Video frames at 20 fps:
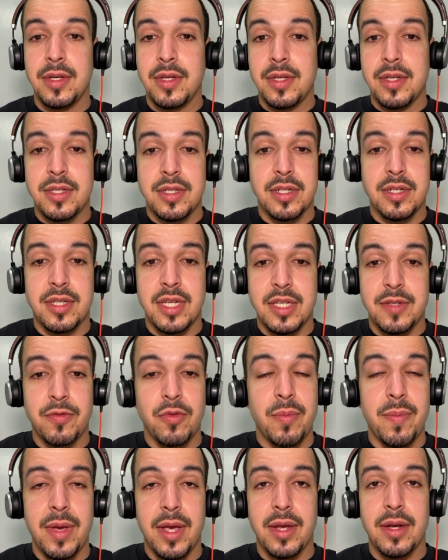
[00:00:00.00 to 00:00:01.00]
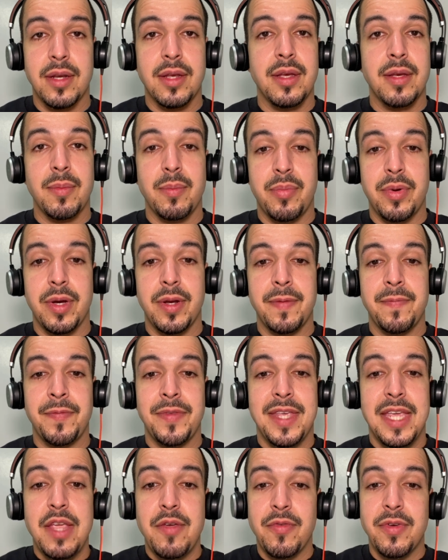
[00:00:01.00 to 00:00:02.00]
Successful man. But
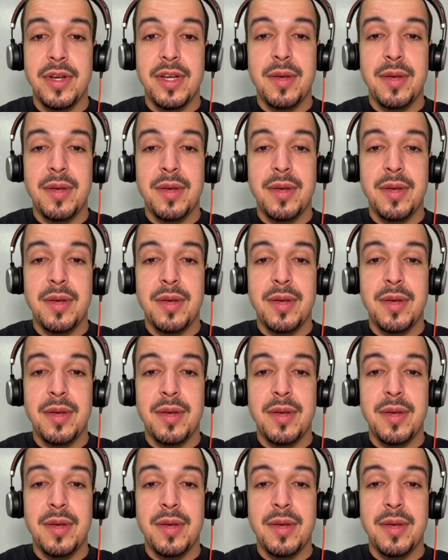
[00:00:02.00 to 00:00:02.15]
even